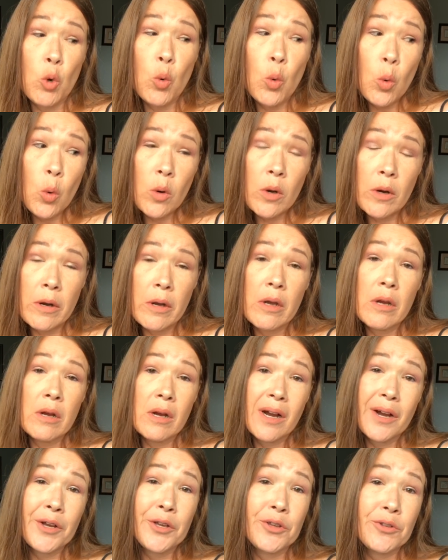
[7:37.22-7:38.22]
or
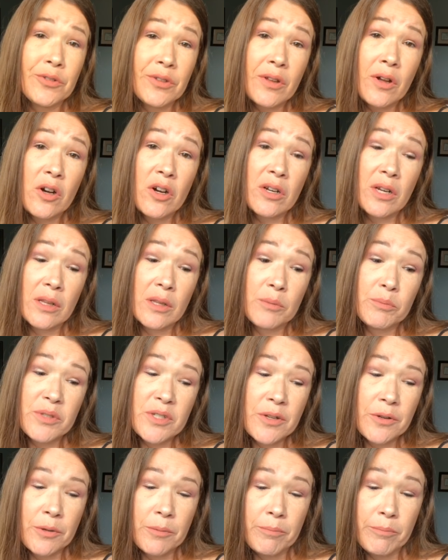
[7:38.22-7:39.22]
I use the Haughty Lip
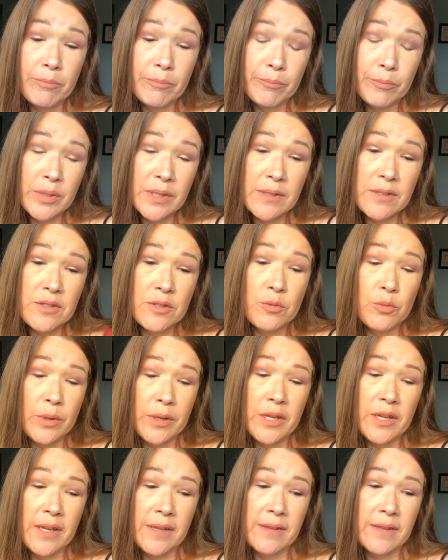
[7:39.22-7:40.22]
Serum, but this is what
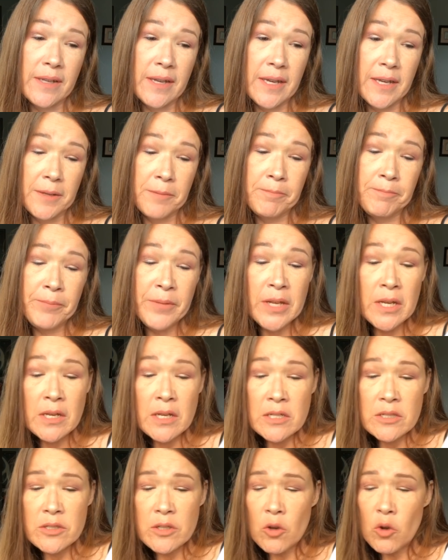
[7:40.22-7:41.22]
you get in the kit.
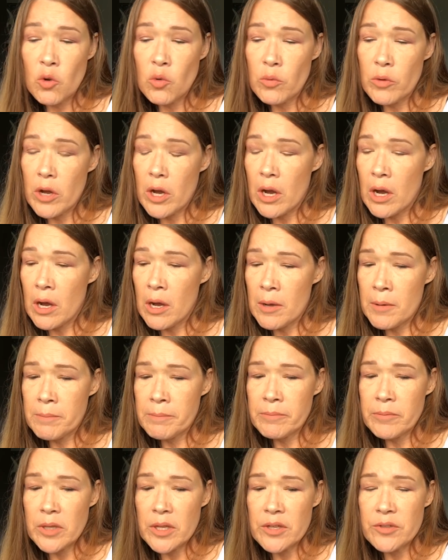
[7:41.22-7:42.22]
So
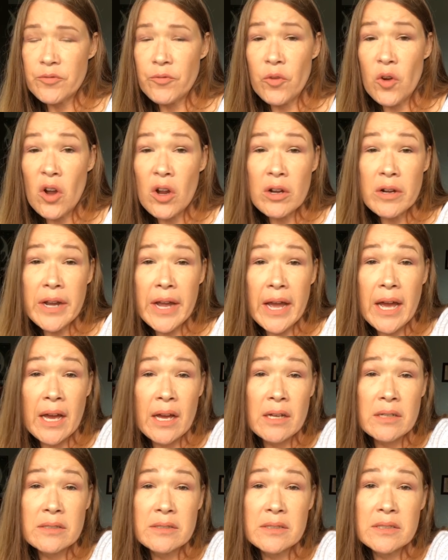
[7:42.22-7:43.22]
as far
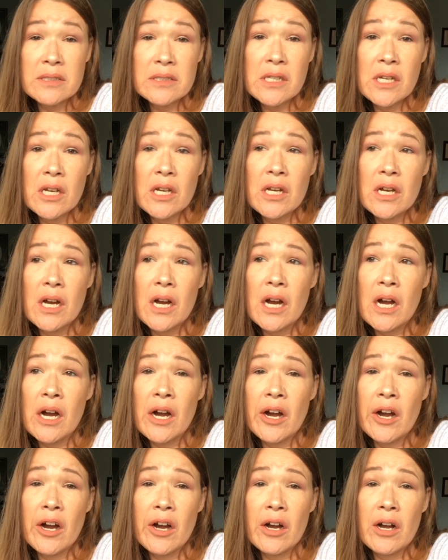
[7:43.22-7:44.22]
as
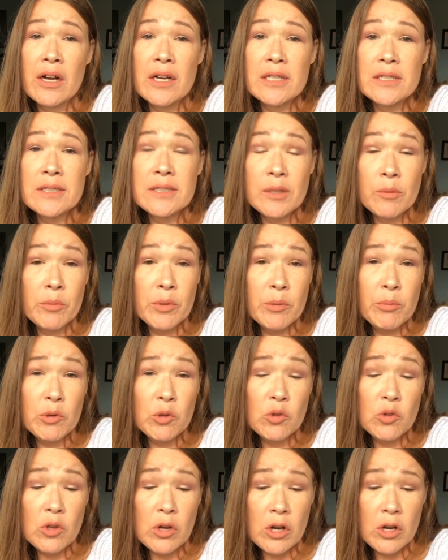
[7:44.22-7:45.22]
some
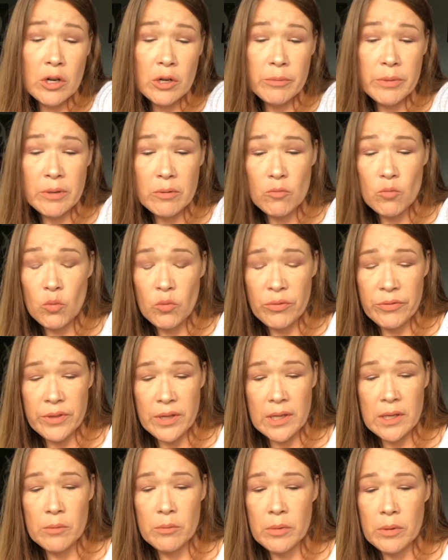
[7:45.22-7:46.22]
people are
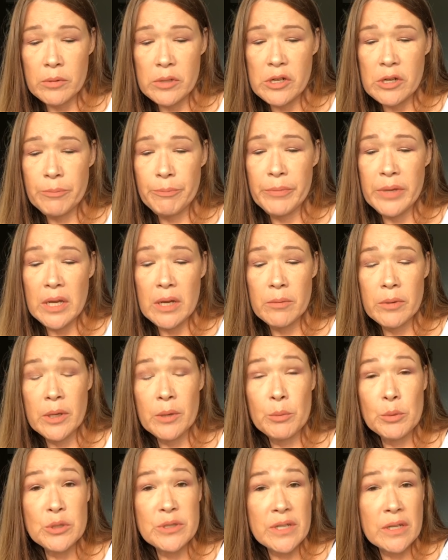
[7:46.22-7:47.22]
thinking about becoming
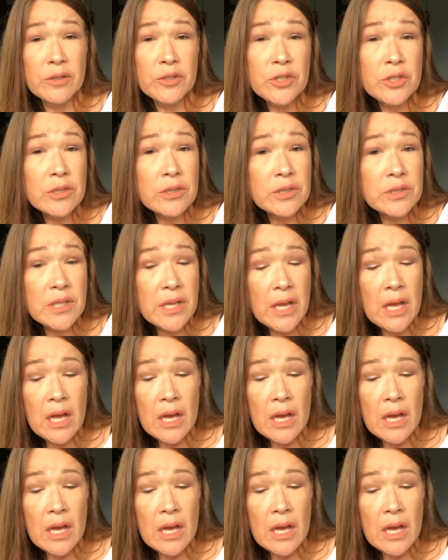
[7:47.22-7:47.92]
presenters,